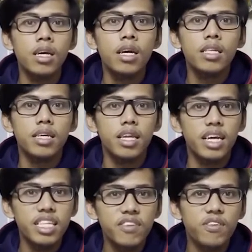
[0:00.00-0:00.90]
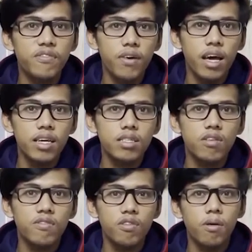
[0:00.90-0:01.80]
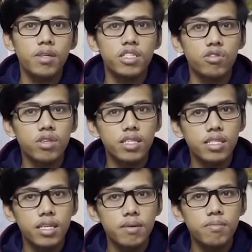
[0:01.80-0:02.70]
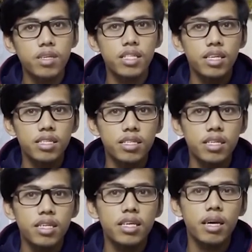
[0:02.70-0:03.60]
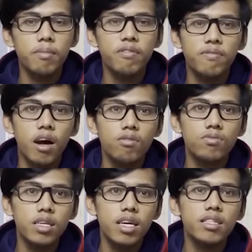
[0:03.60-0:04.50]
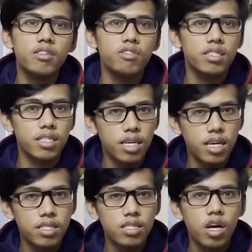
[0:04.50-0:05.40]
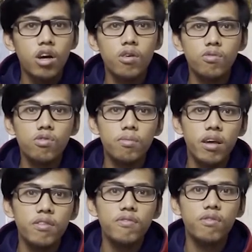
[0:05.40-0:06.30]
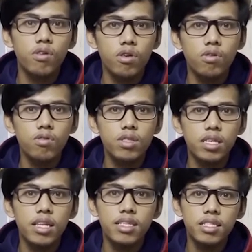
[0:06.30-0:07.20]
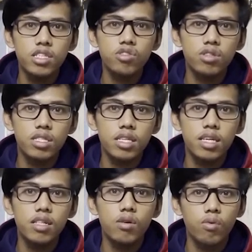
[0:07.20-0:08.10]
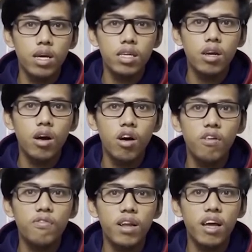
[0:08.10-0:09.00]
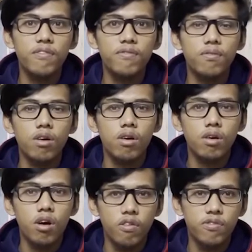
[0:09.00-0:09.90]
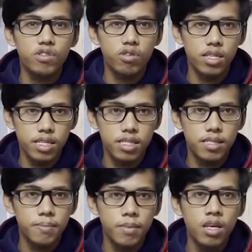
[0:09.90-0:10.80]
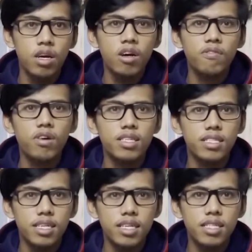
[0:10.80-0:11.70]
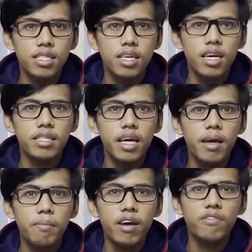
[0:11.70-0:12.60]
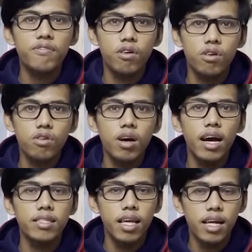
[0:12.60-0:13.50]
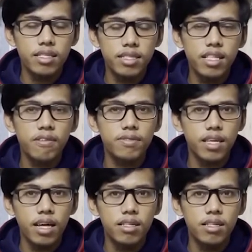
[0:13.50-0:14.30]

The negative effect from the tourism industry can be found in residents who may follow the nasty social way of life of tourists. For instance, they might follow unhealthy lifestyle